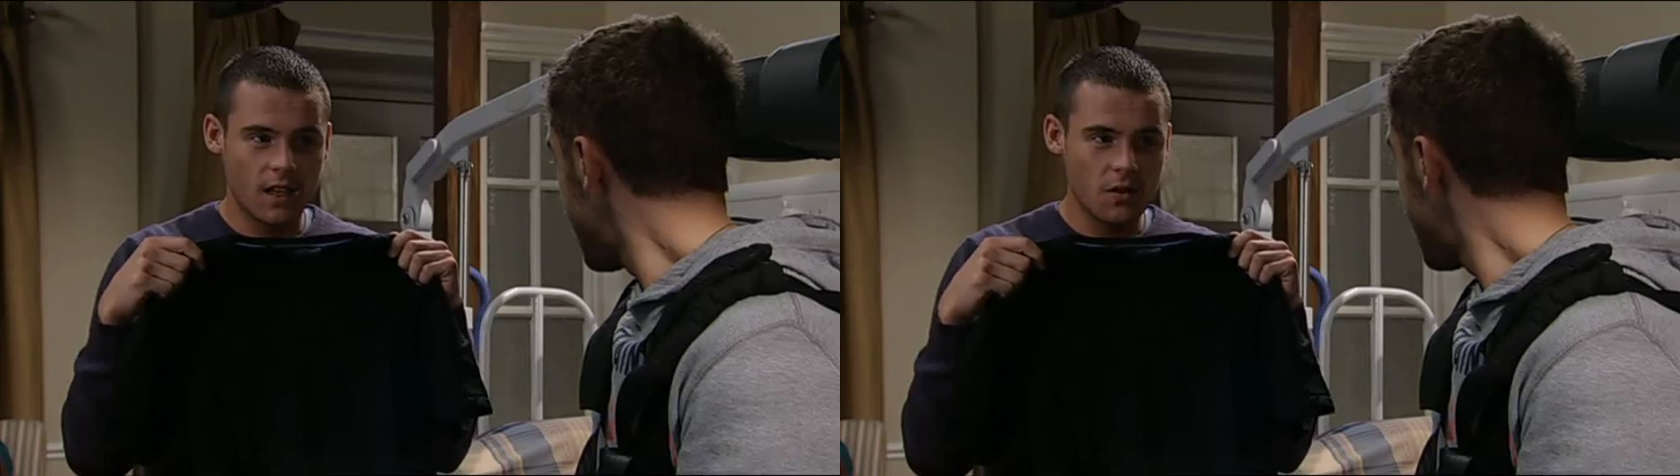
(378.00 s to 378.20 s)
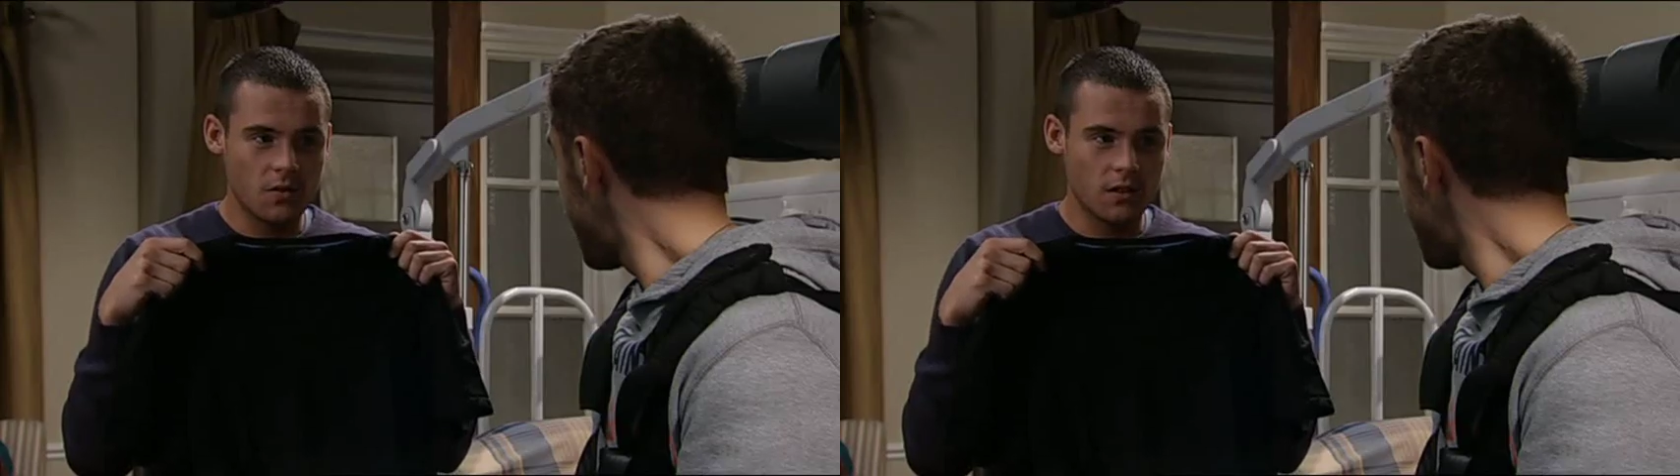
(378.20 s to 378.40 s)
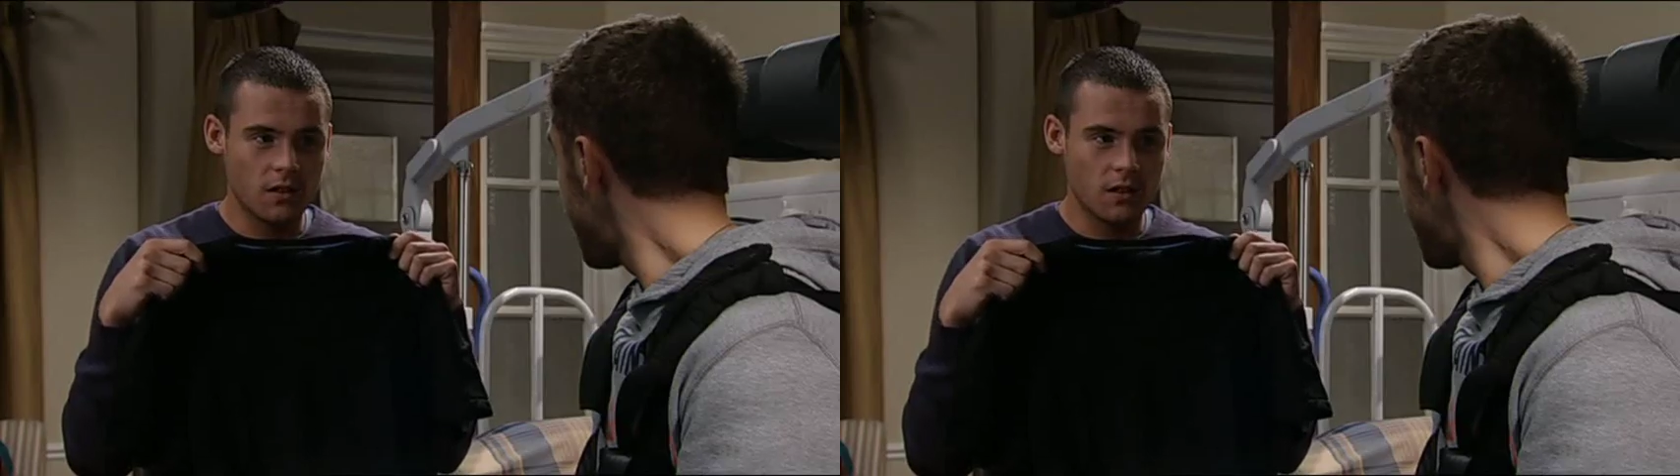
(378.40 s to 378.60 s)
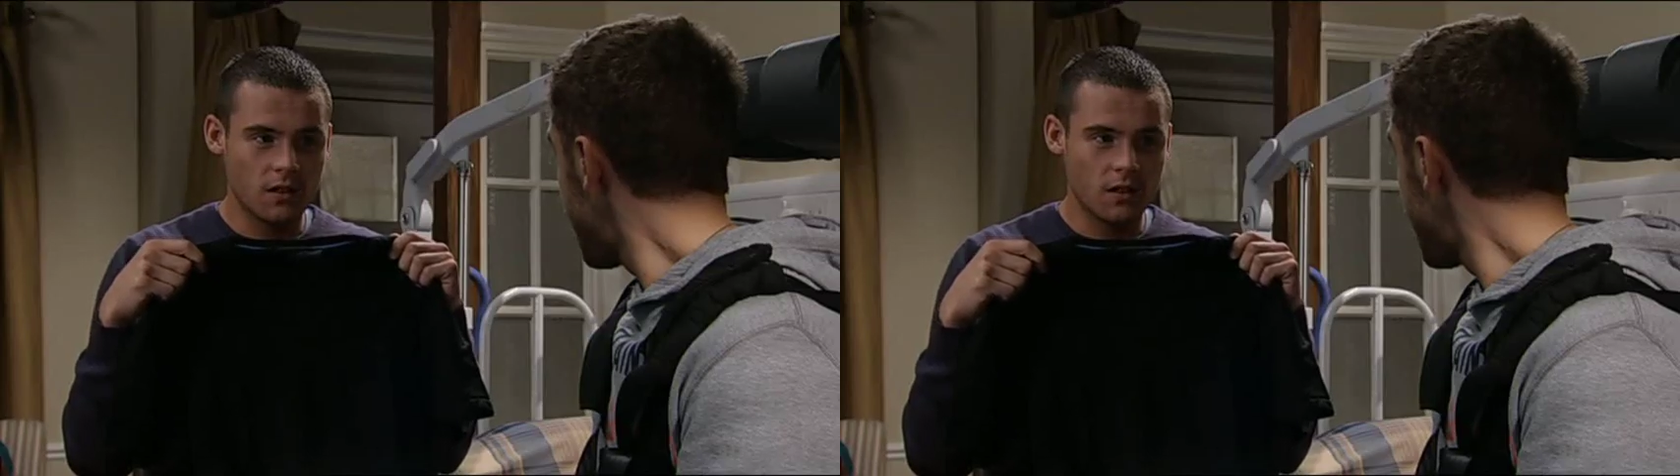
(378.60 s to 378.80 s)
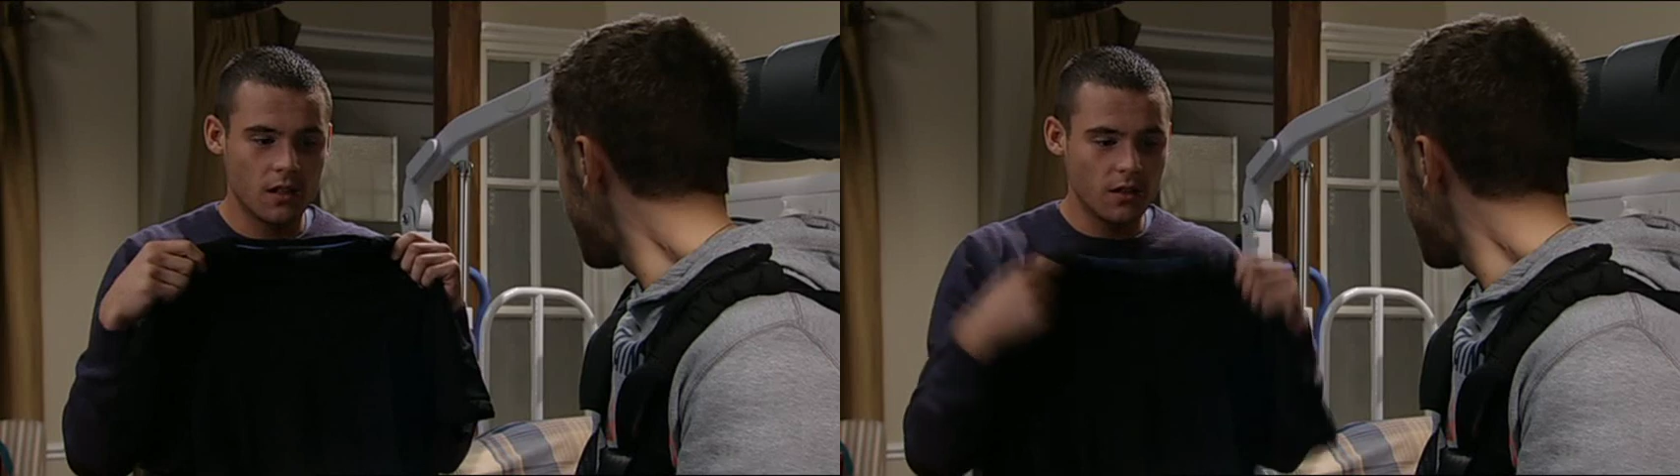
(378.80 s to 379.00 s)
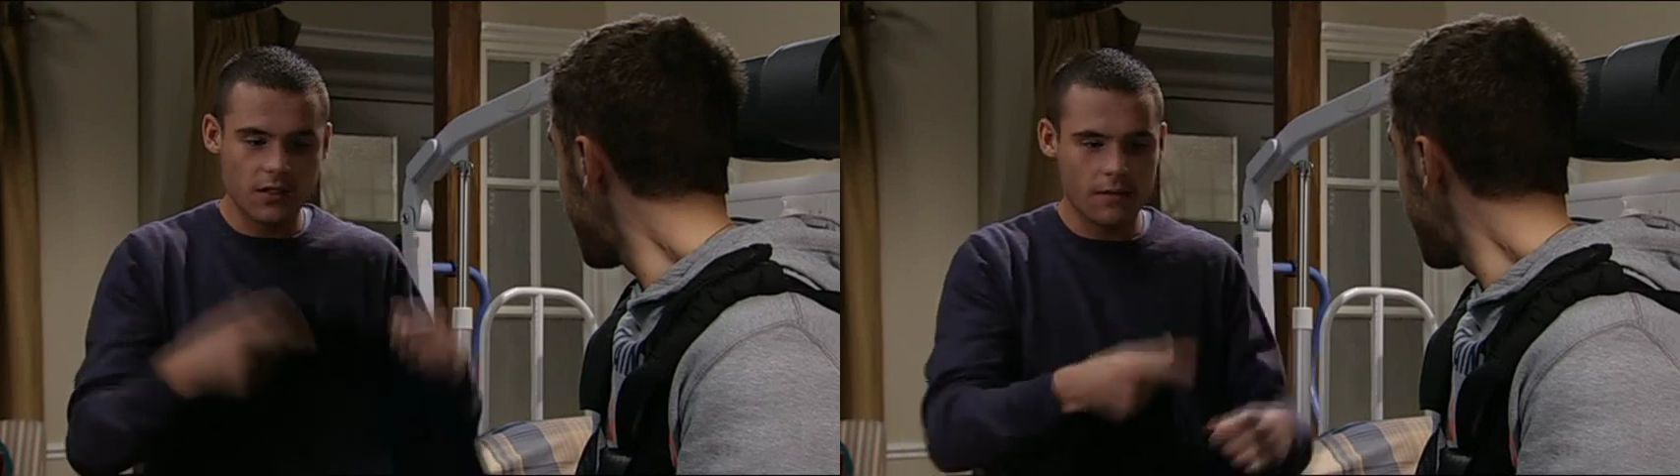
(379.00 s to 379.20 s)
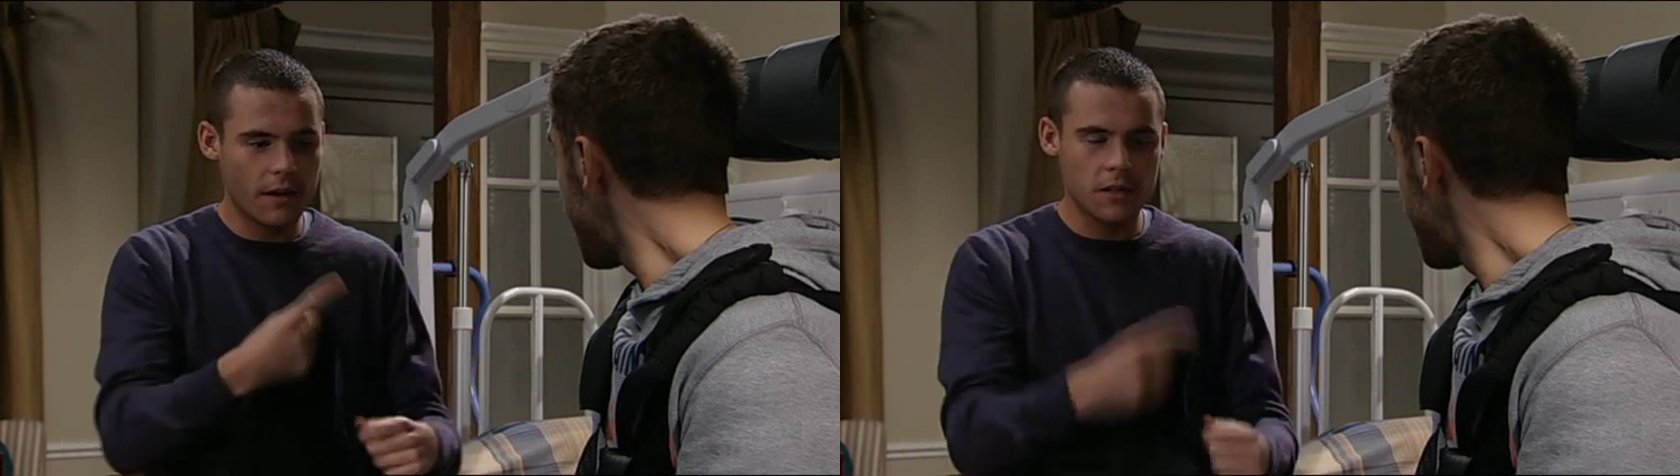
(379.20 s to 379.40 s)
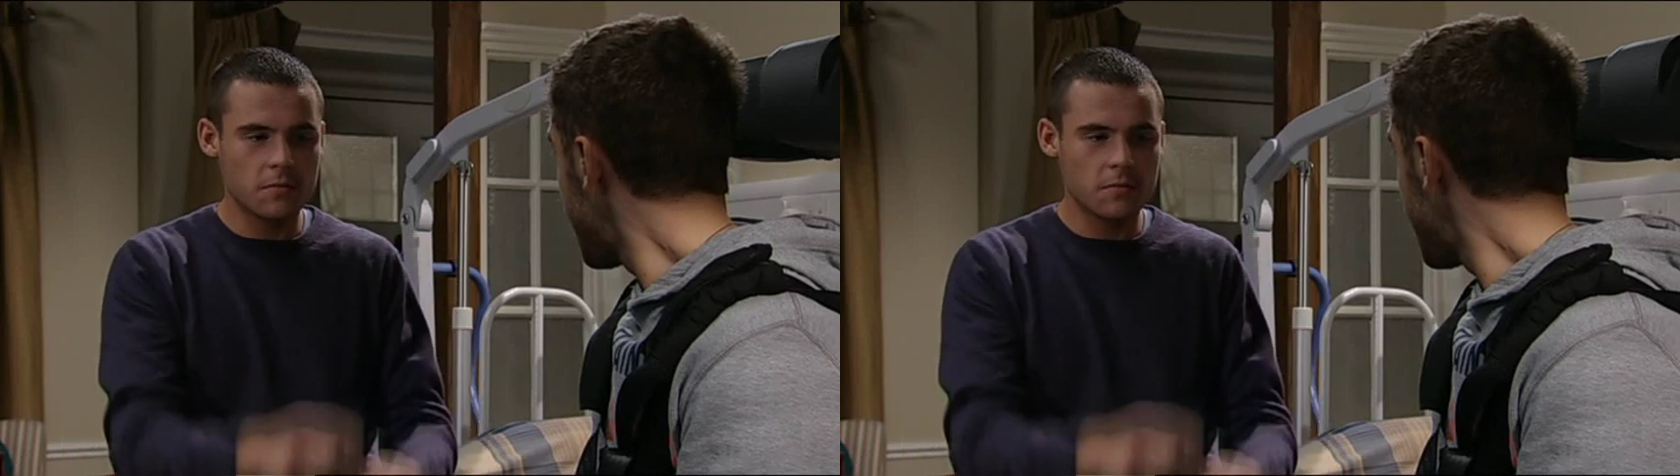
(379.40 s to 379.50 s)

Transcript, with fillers: You? You're not sitting around